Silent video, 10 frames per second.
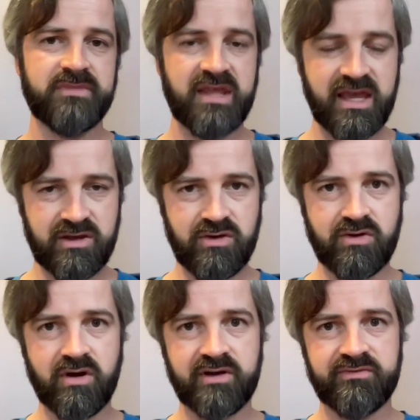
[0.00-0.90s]
Thank you,
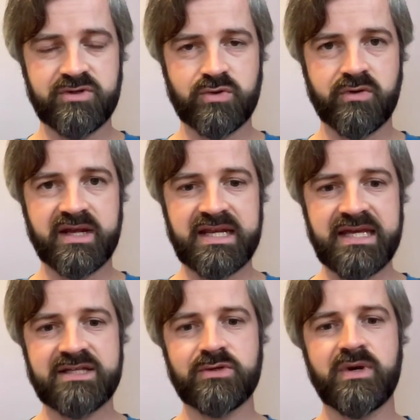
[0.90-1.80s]
God, for drawing
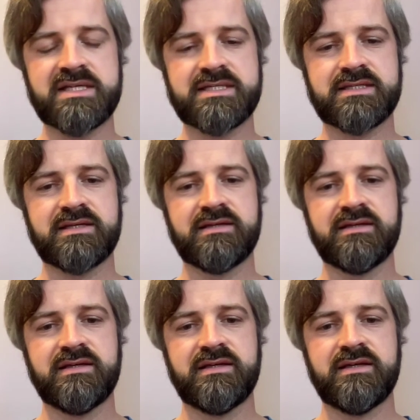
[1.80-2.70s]
near to us.
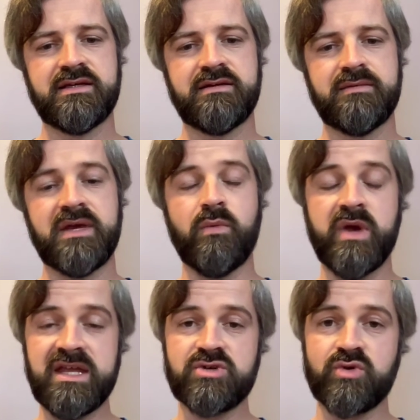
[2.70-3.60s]
May
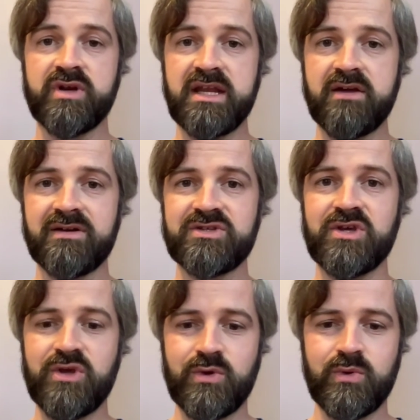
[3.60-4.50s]
we draw nearer to
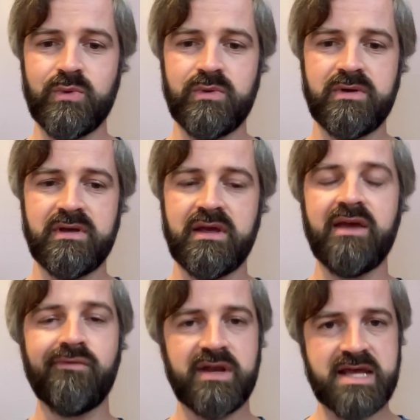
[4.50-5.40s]
you
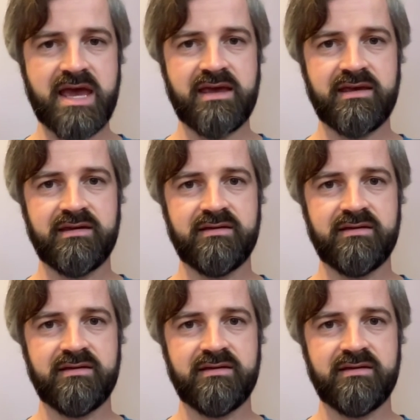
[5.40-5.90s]
every day.